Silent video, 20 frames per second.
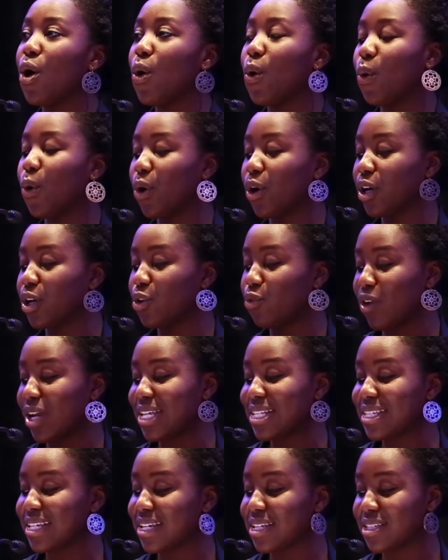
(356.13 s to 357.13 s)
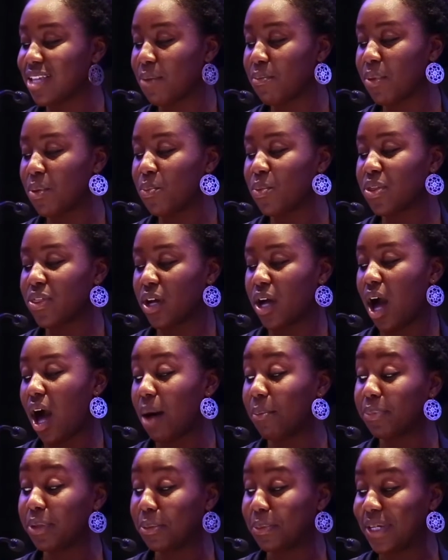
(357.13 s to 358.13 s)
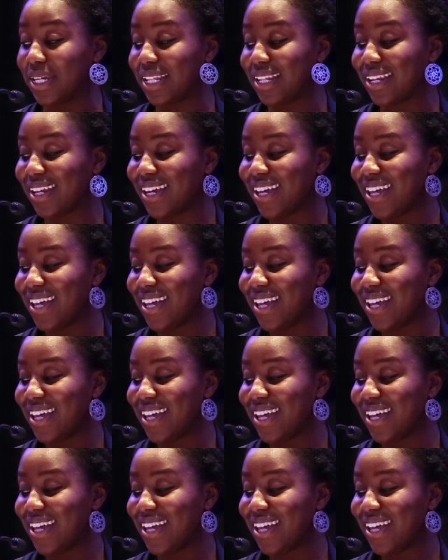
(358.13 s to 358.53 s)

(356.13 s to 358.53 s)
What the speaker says: or gracing someone with a compliment.